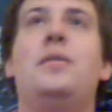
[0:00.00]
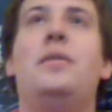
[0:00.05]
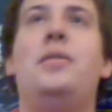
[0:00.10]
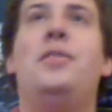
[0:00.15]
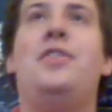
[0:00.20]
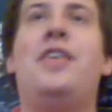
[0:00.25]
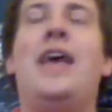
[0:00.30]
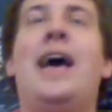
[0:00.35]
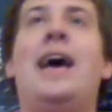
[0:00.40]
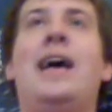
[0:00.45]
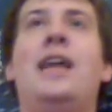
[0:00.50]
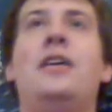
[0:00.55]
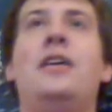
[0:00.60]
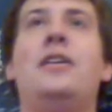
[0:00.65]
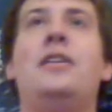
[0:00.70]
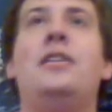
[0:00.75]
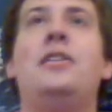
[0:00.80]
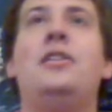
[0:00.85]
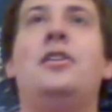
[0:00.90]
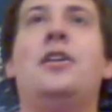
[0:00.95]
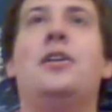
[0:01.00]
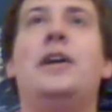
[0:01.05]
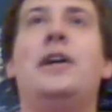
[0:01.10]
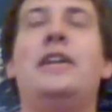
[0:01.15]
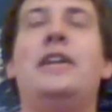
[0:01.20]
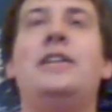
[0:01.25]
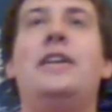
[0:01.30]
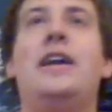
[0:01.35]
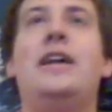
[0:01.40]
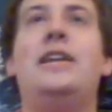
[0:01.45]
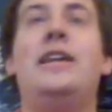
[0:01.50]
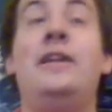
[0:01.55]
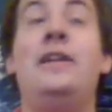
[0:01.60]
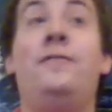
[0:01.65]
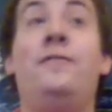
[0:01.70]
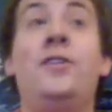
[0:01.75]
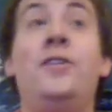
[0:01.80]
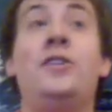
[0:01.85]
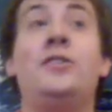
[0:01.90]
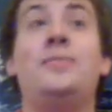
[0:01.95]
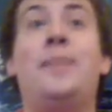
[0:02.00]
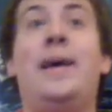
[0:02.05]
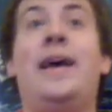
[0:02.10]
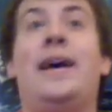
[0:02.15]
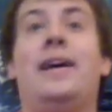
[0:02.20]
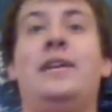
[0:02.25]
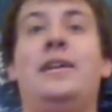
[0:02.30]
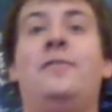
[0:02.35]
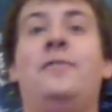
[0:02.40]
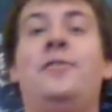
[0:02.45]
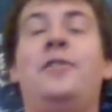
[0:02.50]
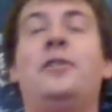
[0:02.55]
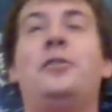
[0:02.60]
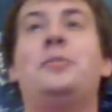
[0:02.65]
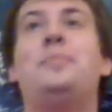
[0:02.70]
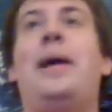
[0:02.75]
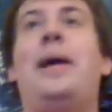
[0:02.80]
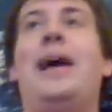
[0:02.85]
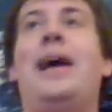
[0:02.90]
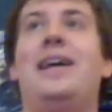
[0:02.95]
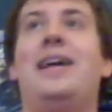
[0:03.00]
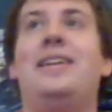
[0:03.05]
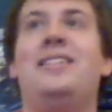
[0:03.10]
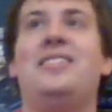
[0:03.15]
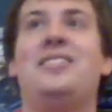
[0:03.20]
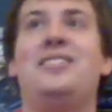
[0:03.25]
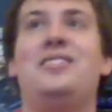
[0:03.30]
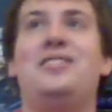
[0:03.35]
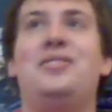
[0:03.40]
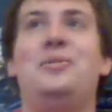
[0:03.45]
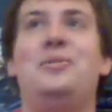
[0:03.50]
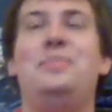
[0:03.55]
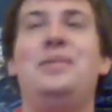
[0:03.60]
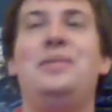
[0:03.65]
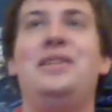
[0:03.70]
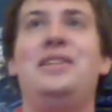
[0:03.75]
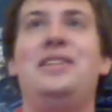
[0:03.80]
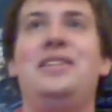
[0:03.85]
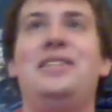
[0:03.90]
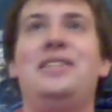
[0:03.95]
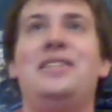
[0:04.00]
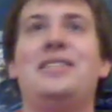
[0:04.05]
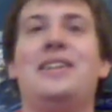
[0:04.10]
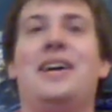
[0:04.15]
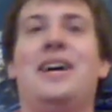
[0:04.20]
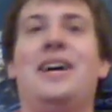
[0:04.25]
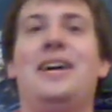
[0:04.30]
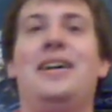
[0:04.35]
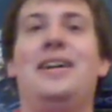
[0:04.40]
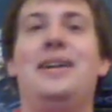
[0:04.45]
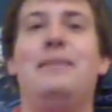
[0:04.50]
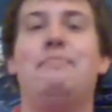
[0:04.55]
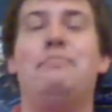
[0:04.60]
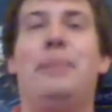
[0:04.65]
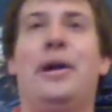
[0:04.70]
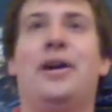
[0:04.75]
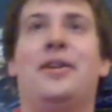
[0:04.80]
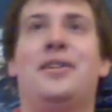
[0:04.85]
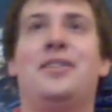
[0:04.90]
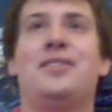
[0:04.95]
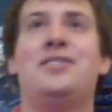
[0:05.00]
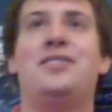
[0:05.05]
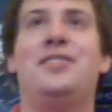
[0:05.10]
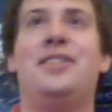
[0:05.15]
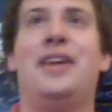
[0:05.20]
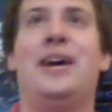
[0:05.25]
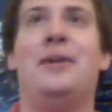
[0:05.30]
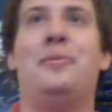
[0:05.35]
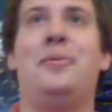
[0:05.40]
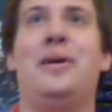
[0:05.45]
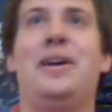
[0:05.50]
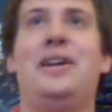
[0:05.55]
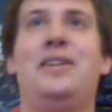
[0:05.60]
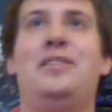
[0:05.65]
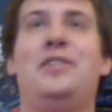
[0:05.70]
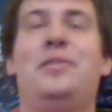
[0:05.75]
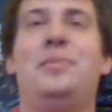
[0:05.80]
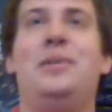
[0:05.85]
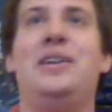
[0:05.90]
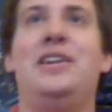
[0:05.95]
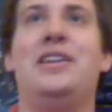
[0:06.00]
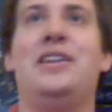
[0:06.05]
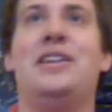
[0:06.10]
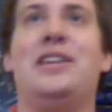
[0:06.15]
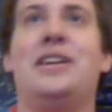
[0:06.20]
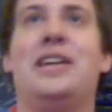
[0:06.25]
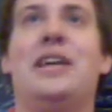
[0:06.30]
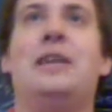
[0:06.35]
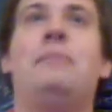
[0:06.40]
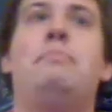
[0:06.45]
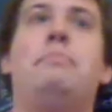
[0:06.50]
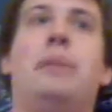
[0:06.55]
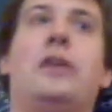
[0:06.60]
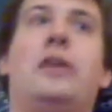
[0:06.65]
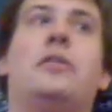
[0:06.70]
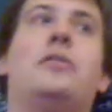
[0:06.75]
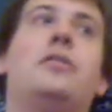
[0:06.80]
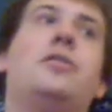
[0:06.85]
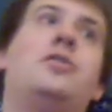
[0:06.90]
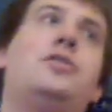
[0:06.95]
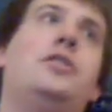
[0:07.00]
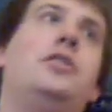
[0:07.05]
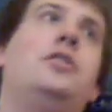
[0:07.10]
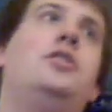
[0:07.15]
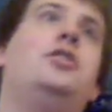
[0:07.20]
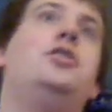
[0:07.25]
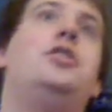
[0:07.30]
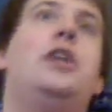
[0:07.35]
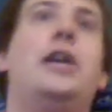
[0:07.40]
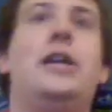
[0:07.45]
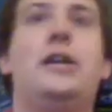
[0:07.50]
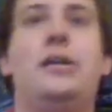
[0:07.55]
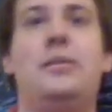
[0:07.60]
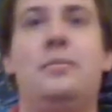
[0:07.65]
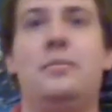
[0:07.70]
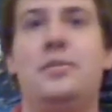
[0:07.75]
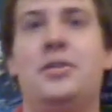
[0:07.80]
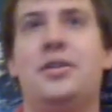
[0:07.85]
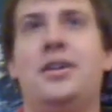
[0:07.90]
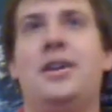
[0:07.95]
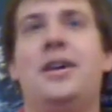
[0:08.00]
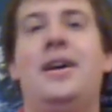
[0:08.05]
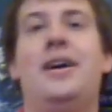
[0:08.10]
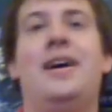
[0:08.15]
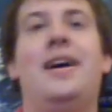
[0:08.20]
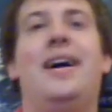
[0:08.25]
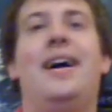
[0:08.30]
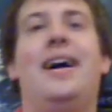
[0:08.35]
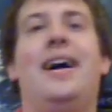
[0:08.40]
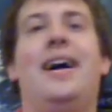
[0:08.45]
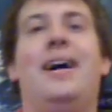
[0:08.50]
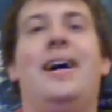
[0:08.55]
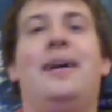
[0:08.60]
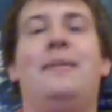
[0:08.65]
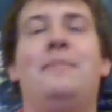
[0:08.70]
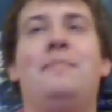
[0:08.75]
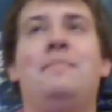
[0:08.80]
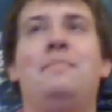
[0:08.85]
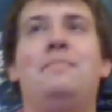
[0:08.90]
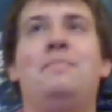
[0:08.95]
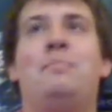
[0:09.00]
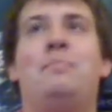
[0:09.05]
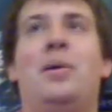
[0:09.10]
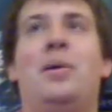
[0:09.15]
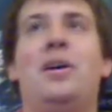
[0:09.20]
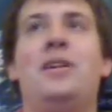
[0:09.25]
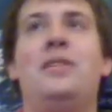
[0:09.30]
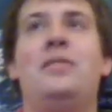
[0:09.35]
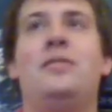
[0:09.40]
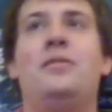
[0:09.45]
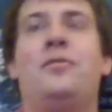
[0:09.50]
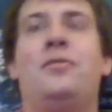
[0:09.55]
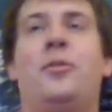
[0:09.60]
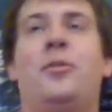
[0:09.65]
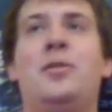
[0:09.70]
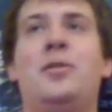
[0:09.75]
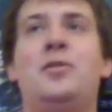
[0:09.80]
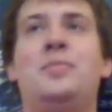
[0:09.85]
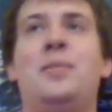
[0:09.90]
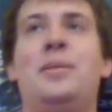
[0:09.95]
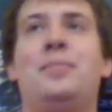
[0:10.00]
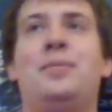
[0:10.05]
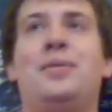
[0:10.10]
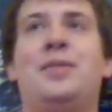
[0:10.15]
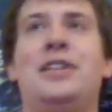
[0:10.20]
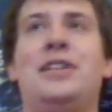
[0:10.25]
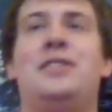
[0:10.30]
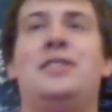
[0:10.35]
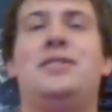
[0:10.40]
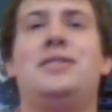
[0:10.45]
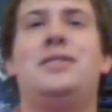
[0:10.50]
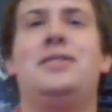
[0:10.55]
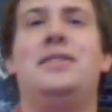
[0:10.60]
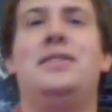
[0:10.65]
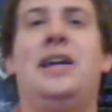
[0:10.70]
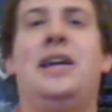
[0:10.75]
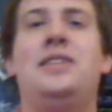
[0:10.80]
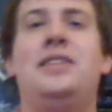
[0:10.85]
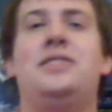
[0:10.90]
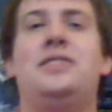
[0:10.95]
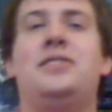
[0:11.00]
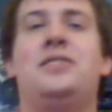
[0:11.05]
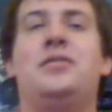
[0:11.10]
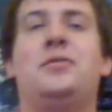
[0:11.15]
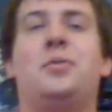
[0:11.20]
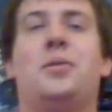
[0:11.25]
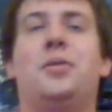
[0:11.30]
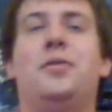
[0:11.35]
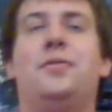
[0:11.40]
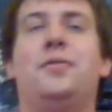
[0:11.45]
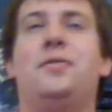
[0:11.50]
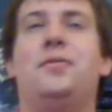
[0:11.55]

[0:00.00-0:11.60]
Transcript: that and it feels bad. It feels bad to be embarrassed that way, to be like embarrassed and ashamed. um, but for most people, that's sort of